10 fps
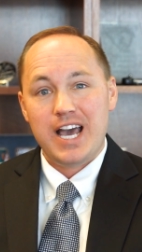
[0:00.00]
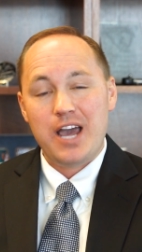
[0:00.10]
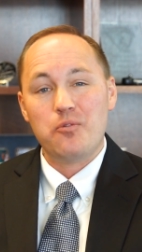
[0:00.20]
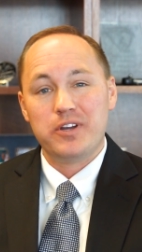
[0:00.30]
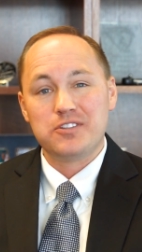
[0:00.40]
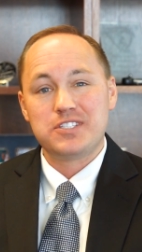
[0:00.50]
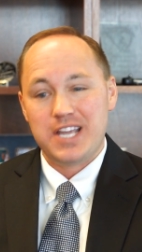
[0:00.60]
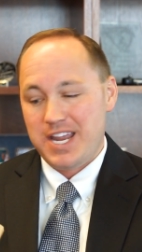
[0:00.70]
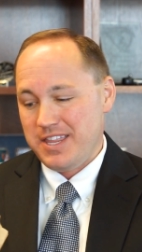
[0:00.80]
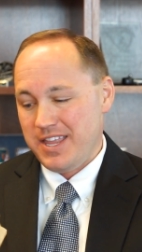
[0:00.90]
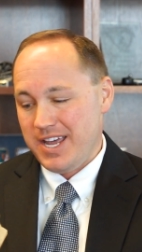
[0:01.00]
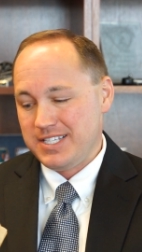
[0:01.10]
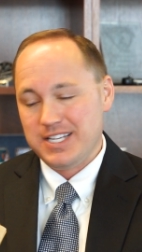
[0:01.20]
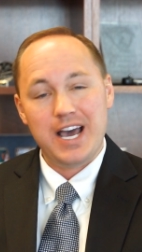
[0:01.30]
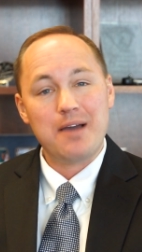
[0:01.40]
I will say
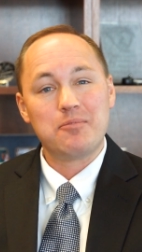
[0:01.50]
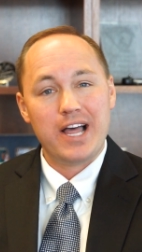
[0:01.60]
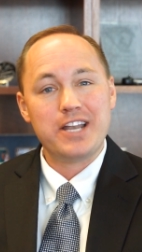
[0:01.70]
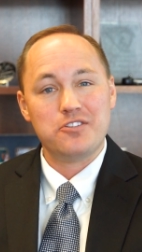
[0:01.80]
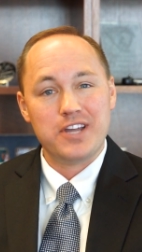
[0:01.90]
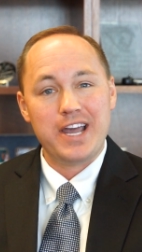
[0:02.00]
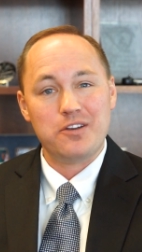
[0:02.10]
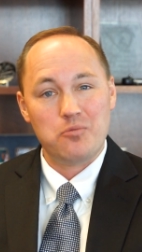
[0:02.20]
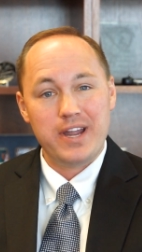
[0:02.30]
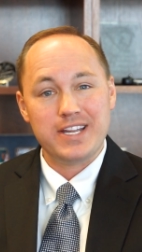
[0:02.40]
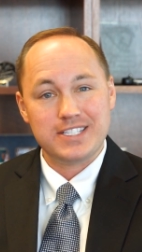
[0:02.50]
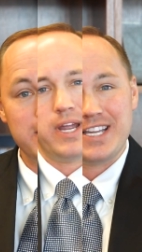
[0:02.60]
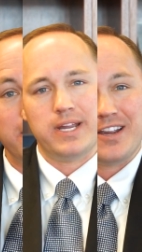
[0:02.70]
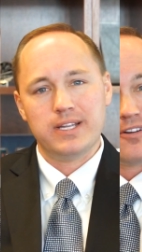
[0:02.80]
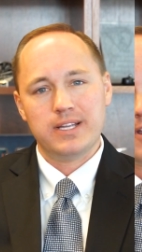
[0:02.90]
that I'm glad United Way is
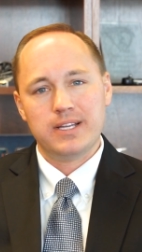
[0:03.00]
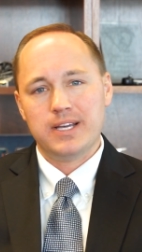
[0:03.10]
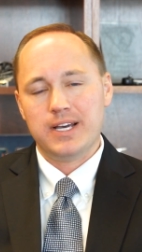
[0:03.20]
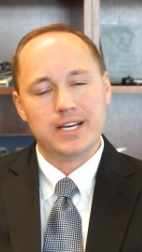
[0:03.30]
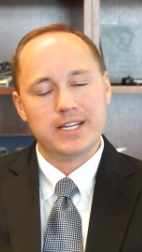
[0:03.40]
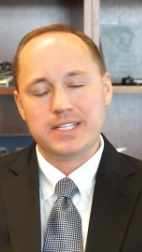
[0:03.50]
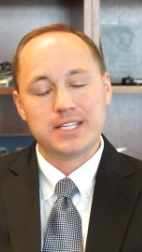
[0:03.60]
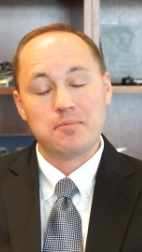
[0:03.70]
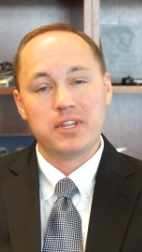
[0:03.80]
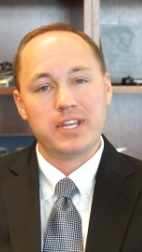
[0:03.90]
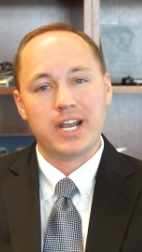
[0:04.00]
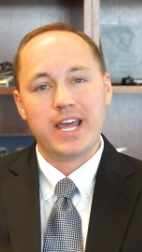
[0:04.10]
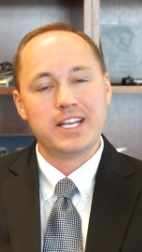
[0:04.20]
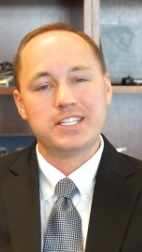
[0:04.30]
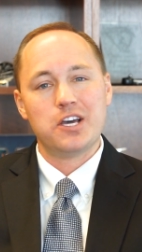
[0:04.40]
here. It's something that I
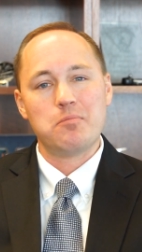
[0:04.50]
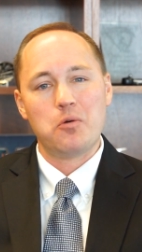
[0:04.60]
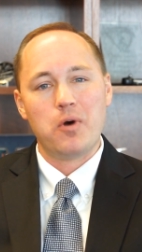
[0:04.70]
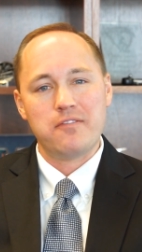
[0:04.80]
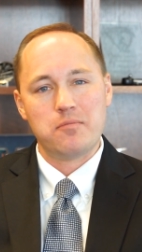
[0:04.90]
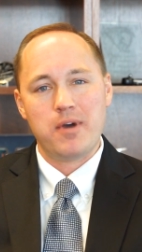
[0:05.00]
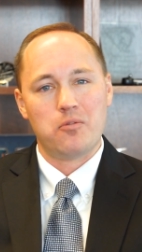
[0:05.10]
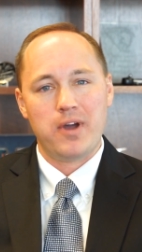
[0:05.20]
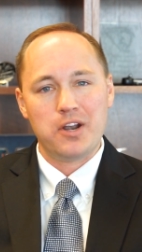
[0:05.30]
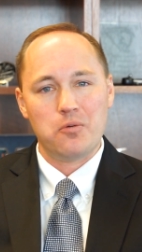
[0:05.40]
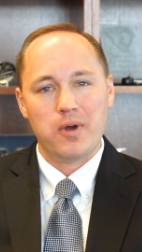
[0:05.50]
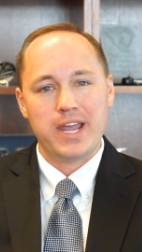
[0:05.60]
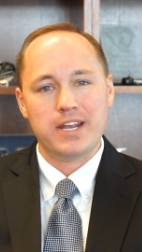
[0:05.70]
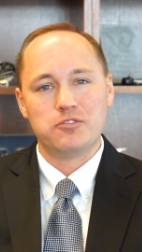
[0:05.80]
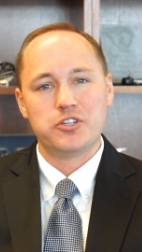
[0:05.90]
had to tell my wife about right
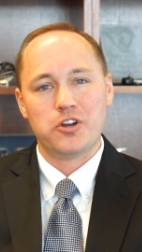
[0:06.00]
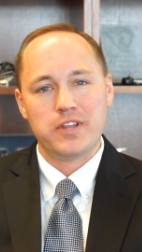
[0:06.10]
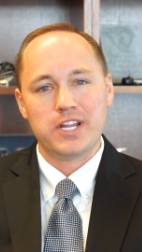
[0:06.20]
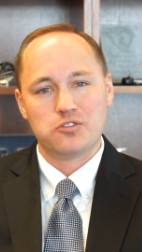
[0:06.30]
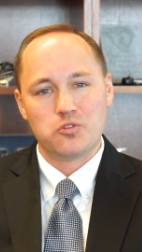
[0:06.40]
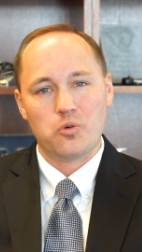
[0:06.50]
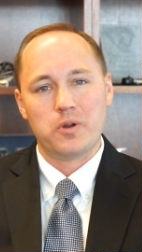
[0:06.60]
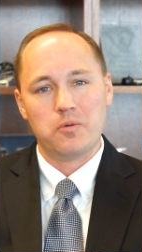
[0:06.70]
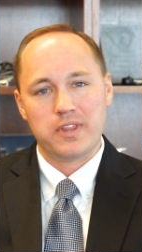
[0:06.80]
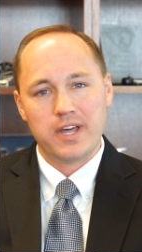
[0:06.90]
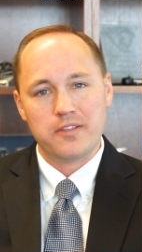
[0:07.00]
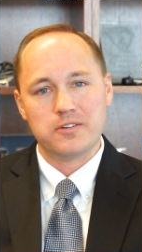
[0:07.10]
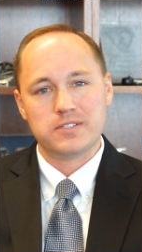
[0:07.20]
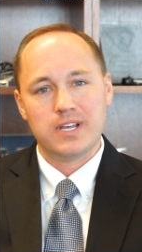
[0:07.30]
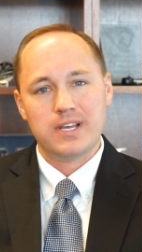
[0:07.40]
away and have shared that story with
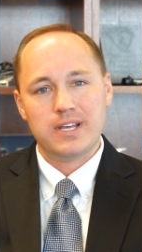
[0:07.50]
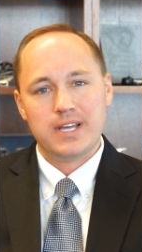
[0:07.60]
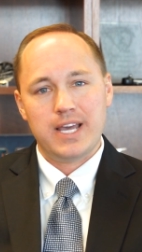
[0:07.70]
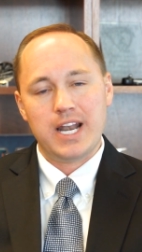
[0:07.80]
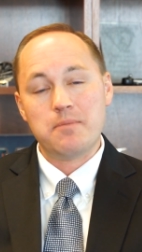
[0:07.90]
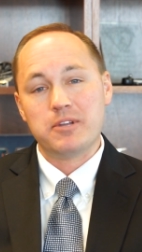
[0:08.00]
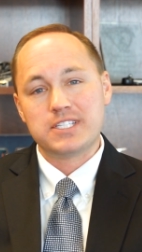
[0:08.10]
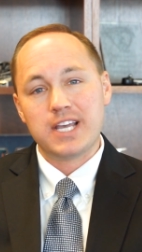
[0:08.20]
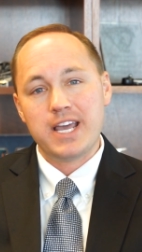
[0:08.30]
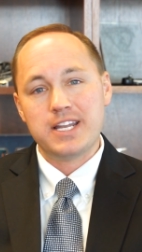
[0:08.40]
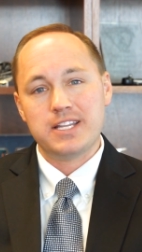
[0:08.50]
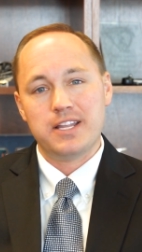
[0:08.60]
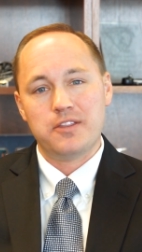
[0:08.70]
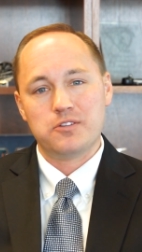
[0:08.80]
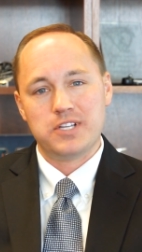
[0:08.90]
others. And I'm excited
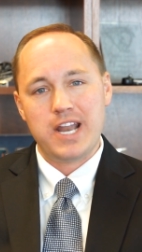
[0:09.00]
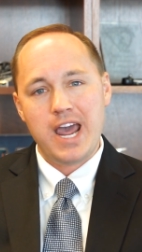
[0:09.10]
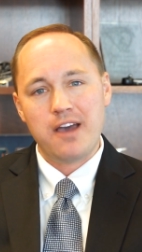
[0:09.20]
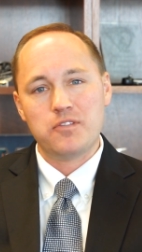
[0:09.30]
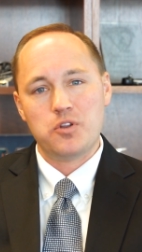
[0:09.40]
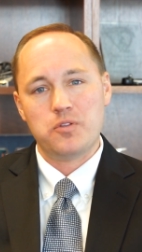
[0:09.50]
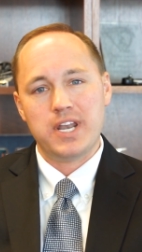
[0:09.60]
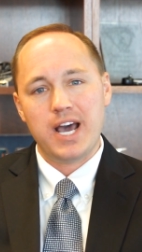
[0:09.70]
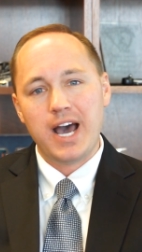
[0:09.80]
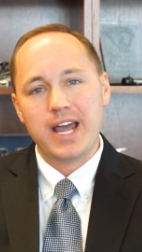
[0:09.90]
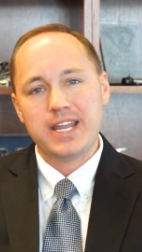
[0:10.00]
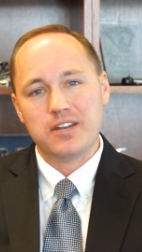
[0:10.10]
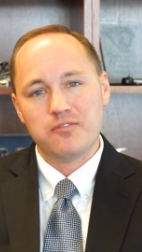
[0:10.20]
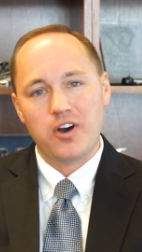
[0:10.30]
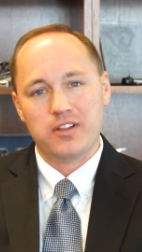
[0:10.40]
that there's an avenue that I
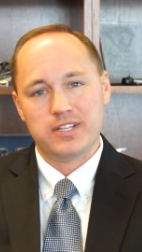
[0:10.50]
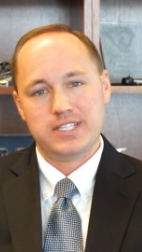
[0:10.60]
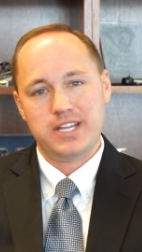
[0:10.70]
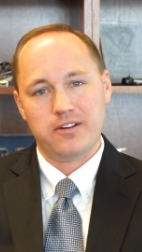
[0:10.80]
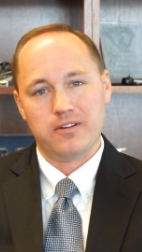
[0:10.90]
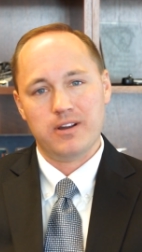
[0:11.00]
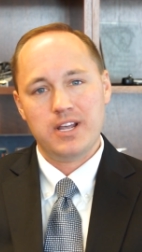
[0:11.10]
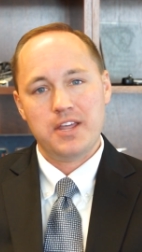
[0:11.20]
can volunteer,